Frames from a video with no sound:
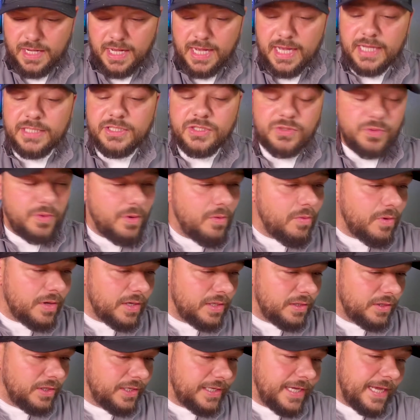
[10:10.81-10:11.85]
So what
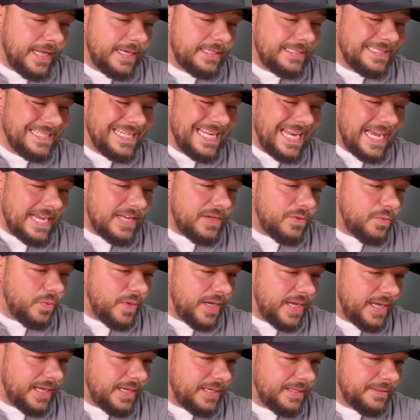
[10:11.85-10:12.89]
we're going to look at is
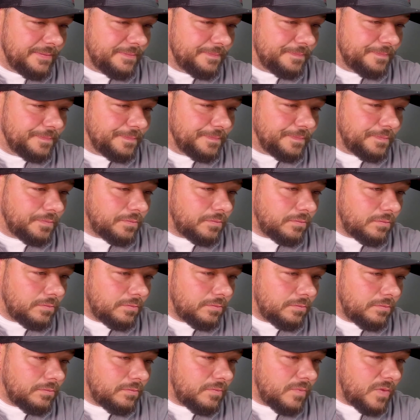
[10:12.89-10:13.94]
Nightwing,
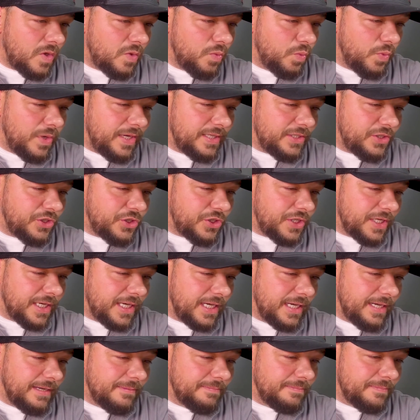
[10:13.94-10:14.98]
which
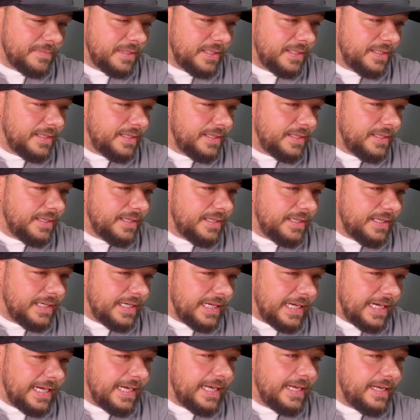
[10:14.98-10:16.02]
I
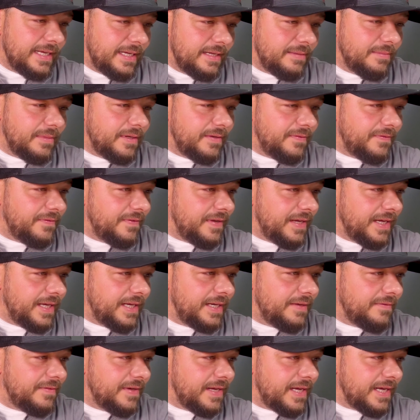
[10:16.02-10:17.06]
am a fan
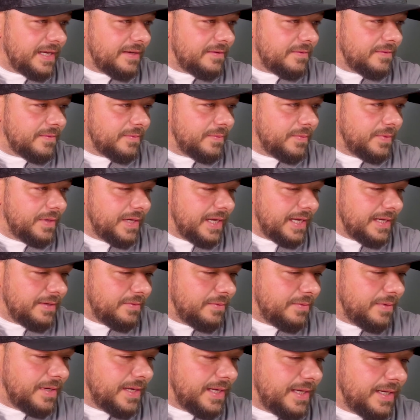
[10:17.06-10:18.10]
of
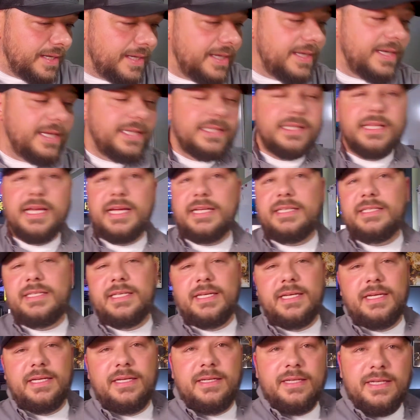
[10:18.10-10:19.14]
Nightwing, and I'd like
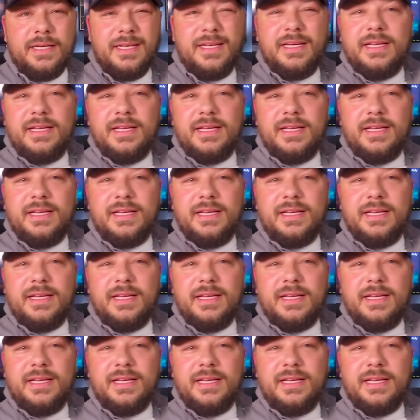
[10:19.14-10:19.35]
to